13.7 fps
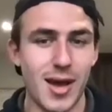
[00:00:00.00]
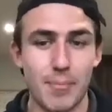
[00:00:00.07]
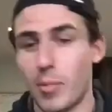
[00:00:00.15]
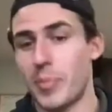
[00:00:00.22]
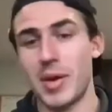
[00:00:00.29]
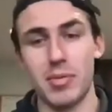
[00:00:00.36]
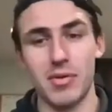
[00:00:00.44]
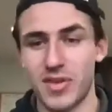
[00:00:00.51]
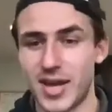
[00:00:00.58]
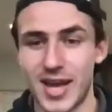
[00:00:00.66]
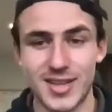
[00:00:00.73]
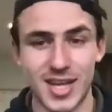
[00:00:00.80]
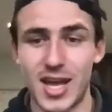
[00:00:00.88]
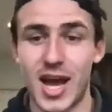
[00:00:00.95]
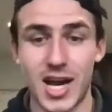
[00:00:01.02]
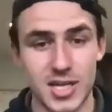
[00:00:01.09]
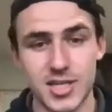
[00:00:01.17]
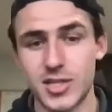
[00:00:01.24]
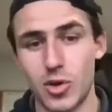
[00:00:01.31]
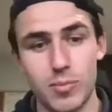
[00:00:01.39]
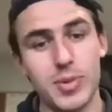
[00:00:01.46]
But people forget that you
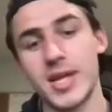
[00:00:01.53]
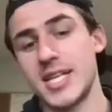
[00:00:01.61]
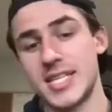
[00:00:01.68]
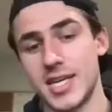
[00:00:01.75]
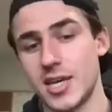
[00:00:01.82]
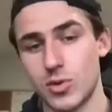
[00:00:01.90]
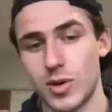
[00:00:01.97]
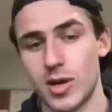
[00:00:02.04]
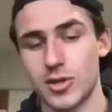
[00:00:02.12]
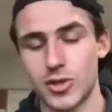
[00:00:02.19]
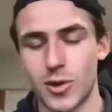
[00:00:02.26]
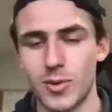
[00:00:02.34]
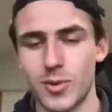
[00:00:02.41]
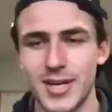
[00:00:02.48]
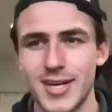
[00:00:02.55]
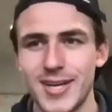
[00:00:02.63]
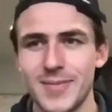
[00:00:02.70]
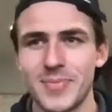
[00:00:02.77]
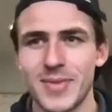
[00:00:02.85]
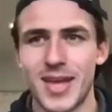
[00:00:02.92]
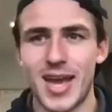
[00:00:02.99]
actually do PT as well. So
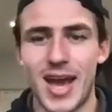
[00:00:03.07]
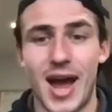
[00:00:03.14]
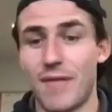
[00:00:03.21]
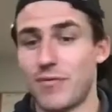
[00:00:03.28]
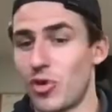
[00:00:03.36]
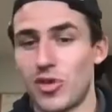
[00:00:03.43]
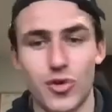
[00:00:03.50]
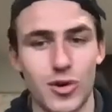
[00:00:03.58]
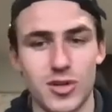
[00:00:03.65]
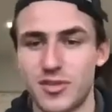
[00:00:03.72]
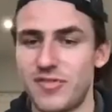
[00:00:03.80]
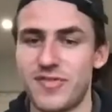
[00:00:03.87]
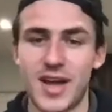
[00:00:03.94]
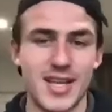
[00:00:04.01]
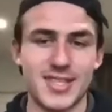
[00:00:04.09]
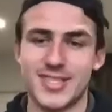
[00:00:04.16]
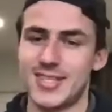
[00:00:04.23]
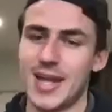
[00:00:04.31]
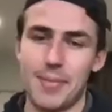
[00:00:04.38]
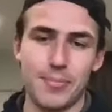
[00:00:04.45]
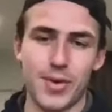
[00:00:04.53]
I've just sort of fell into
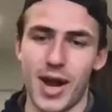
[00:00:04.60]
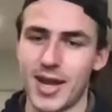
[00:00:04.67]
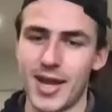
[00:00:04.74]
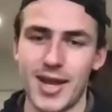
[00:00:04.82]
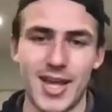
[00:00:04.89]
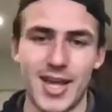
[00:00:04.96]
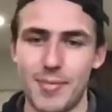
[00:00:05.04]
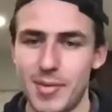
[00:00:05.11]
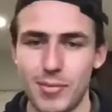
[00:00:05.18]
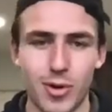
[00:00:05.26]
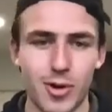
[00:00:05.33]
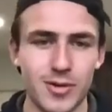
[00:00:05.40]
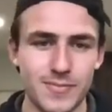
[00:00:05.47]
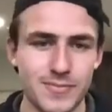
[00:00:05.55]
that bracket a little bit more.